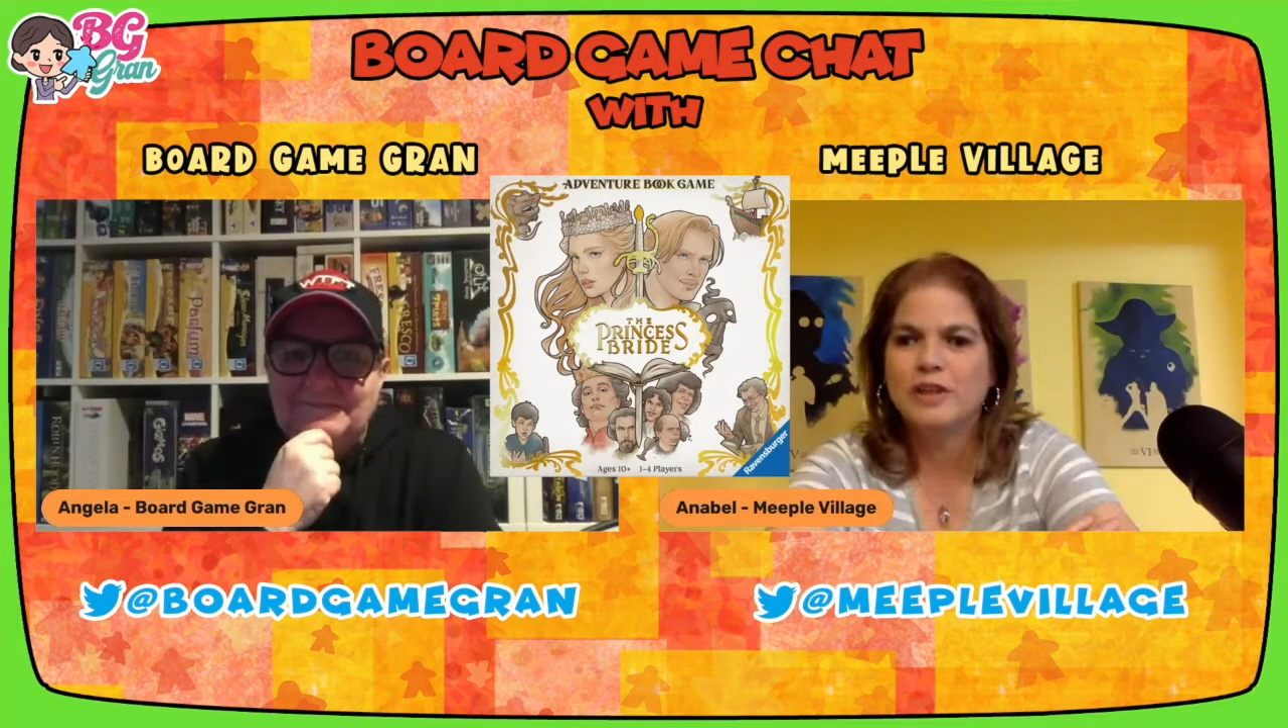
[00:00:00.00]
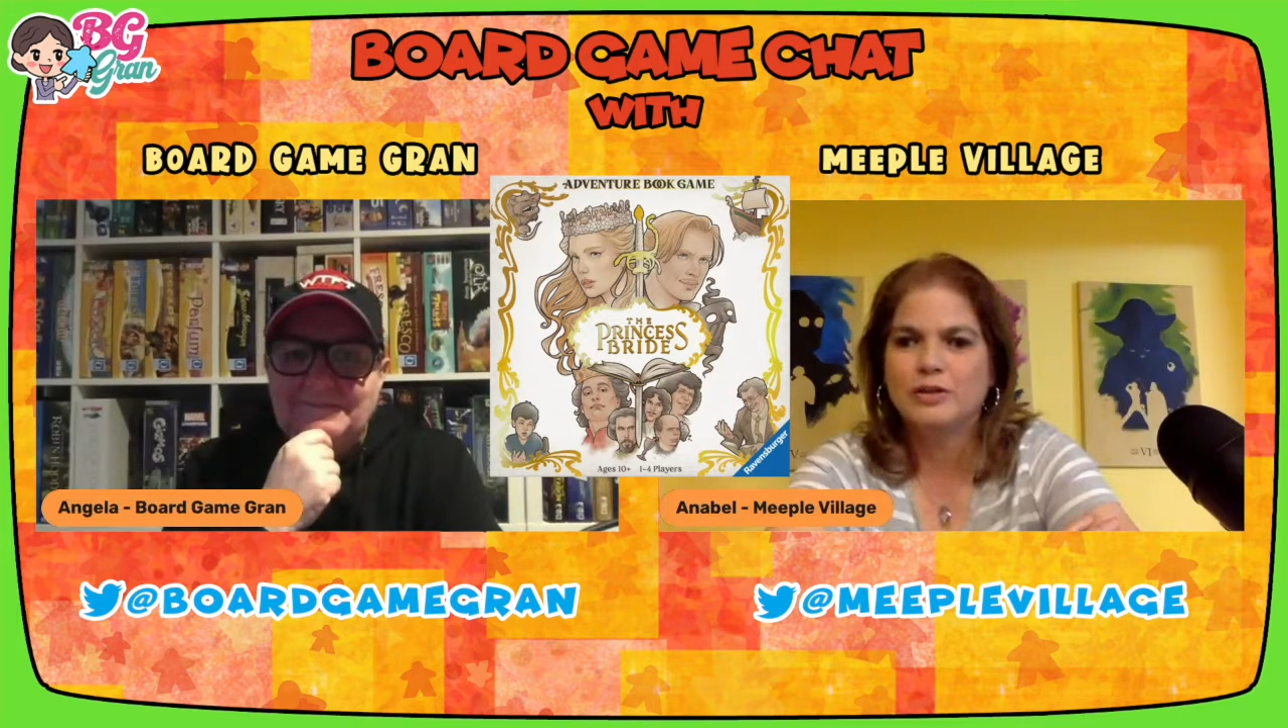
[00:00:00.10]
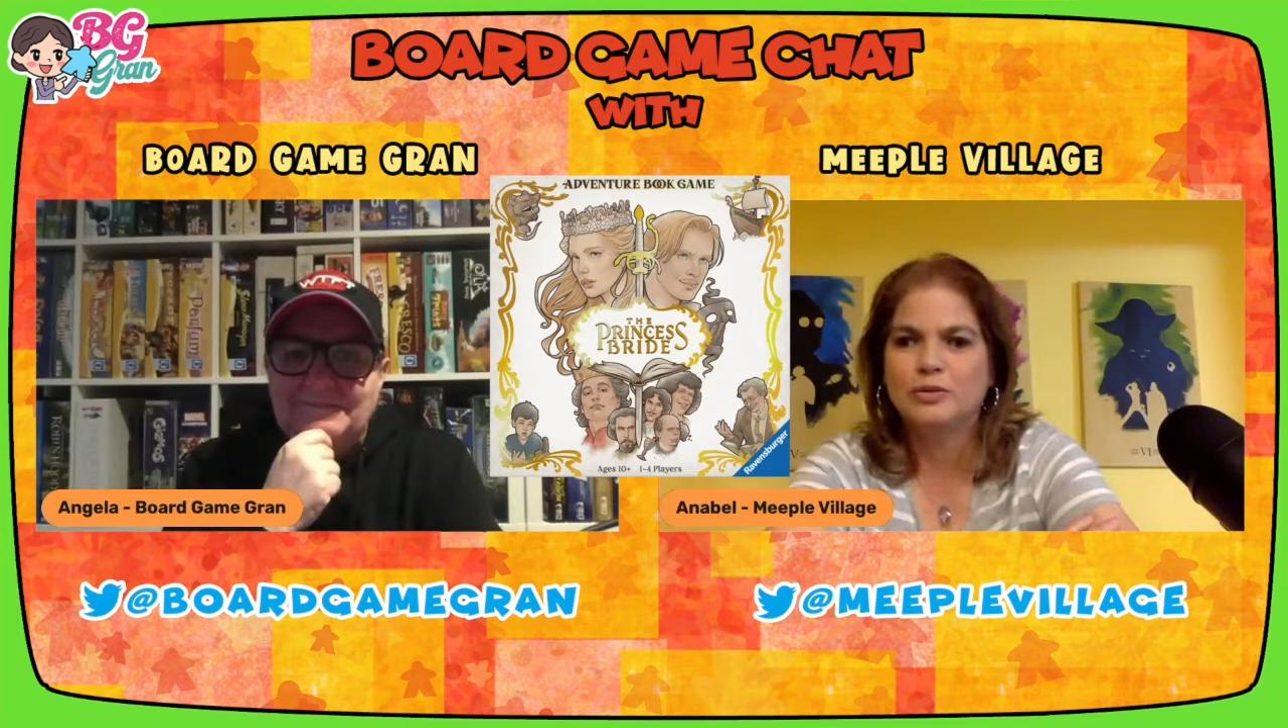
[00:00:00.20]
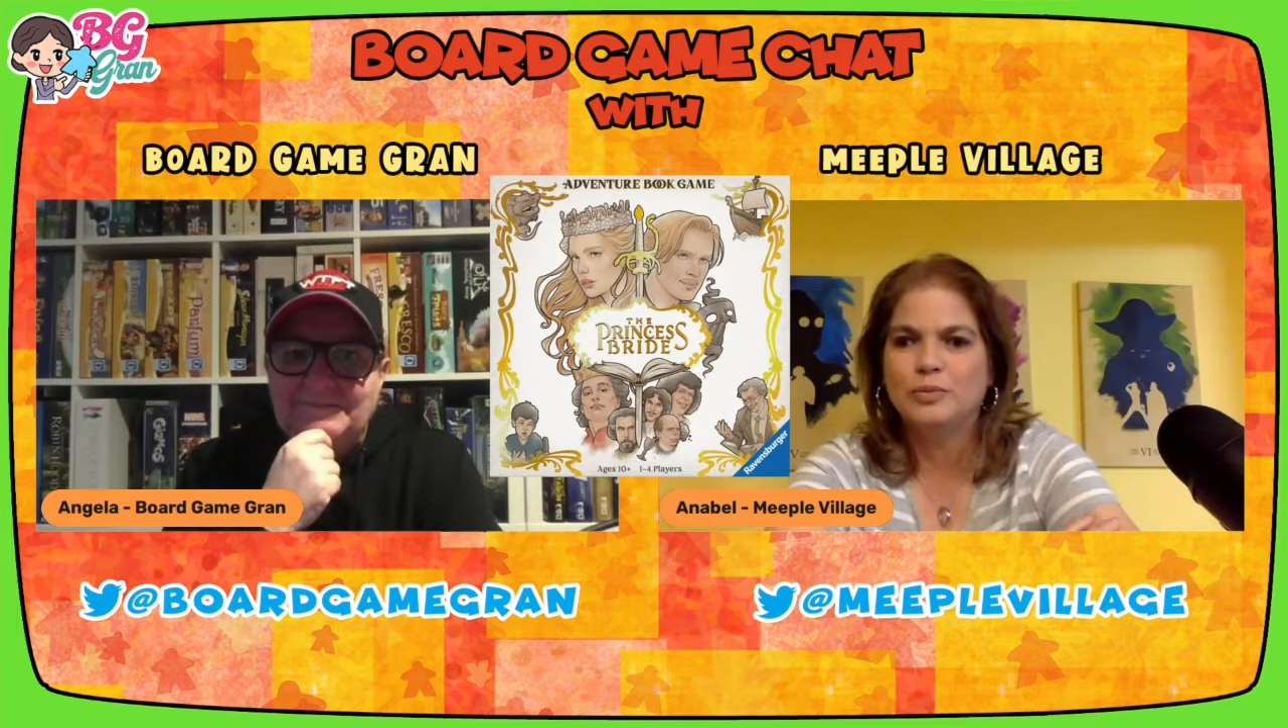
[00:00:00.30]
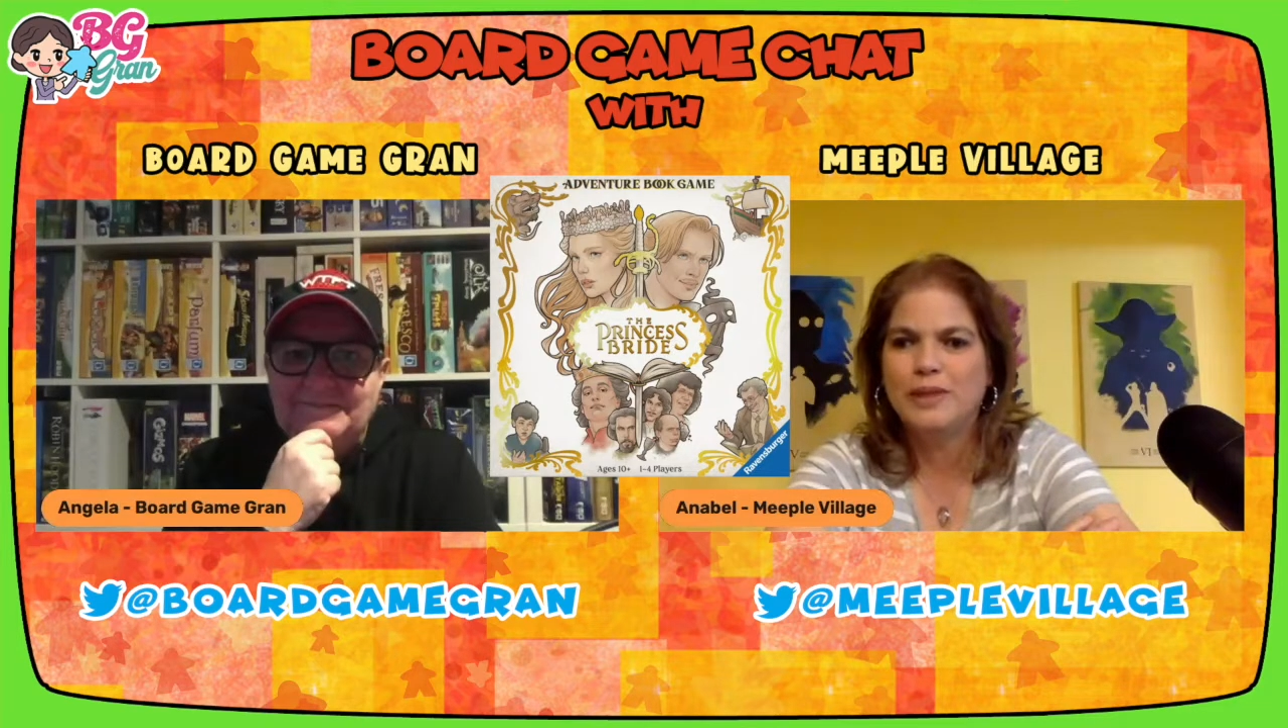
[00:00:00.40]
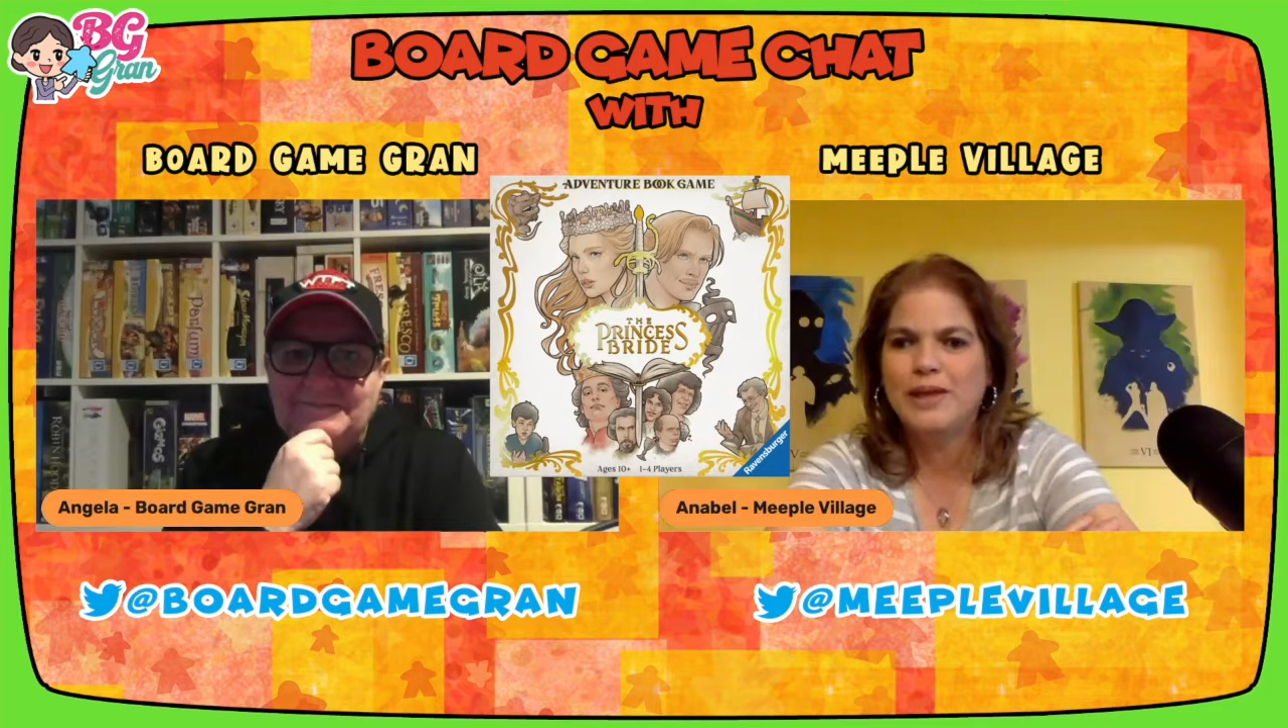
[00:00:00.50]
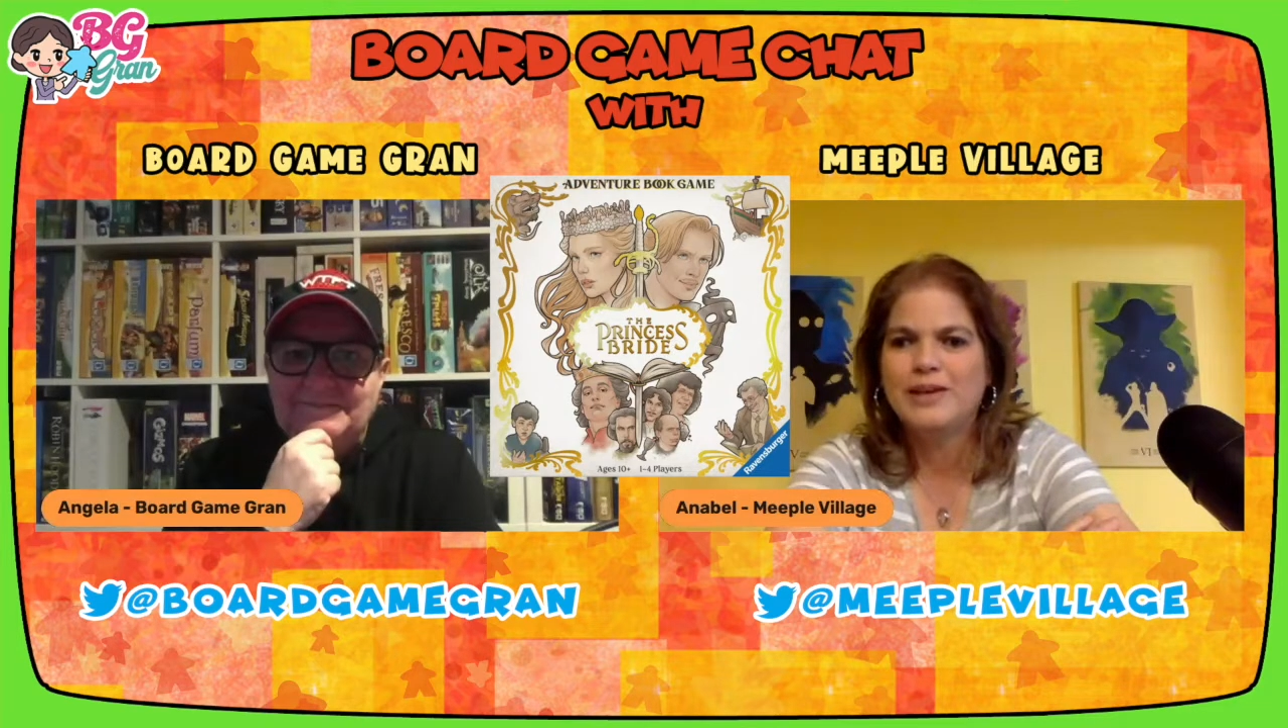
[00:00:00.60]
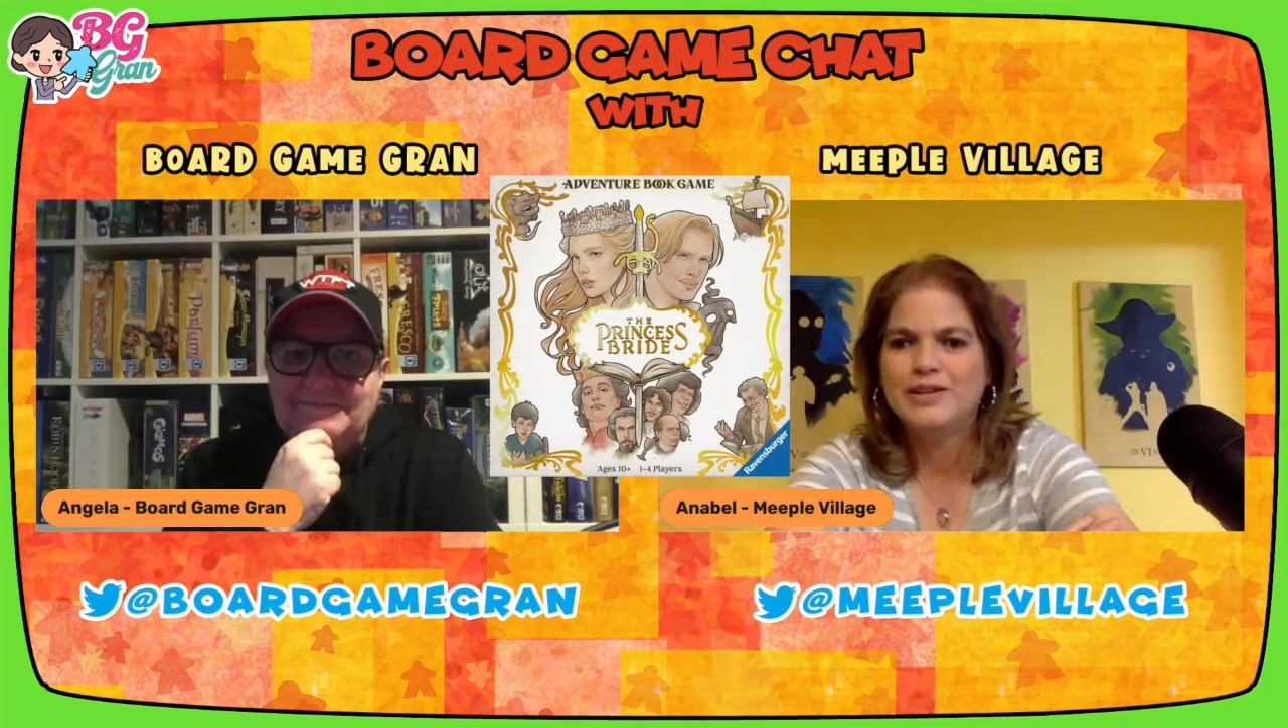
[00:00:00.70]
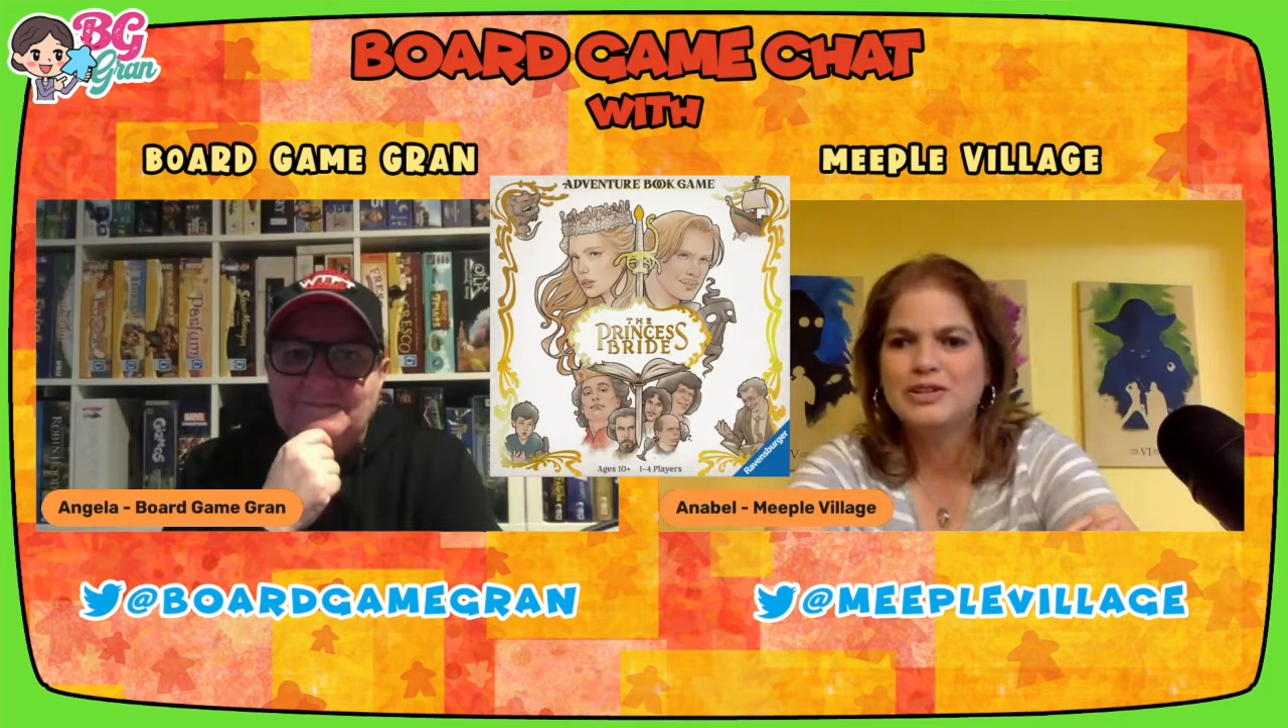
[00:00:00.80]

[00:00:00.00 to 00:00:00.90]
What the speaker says: down to play it,